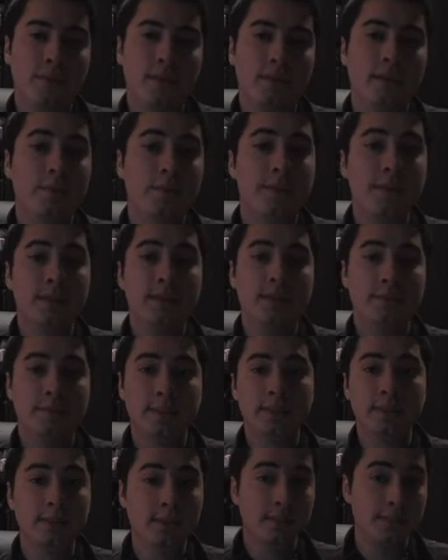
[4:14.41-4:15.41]
There'll be a
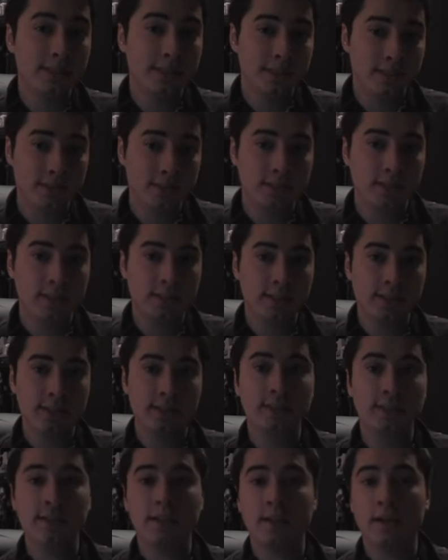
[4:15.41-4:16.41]
special limited
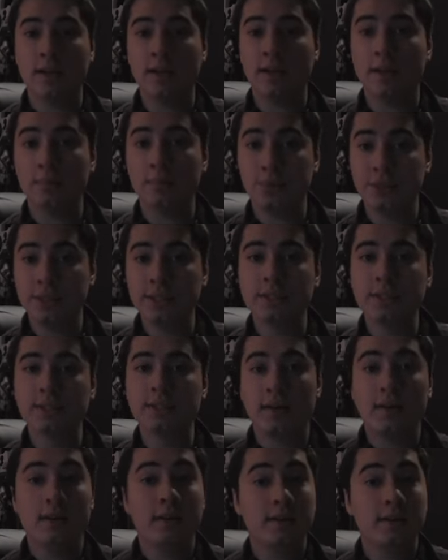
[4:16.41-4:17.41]
edition prints
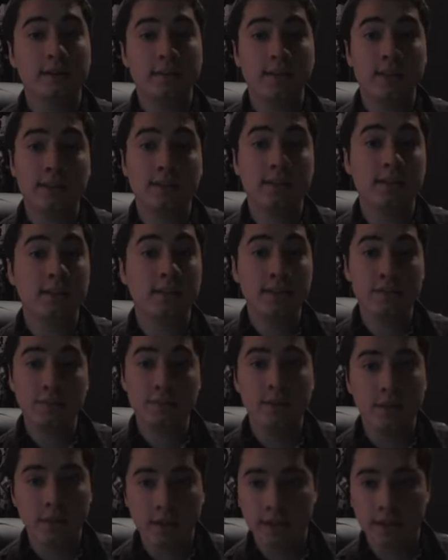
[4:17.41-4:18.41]
that I'll get to give
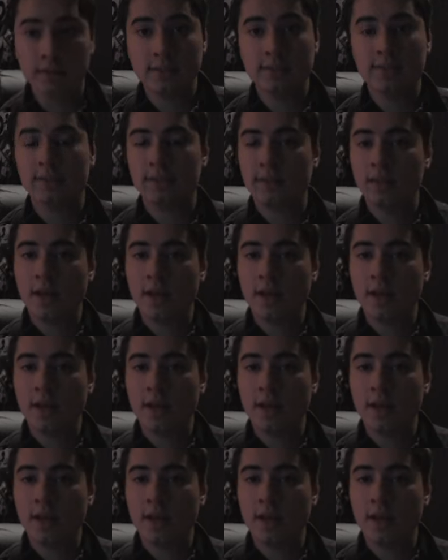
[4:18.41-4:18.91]
you guys.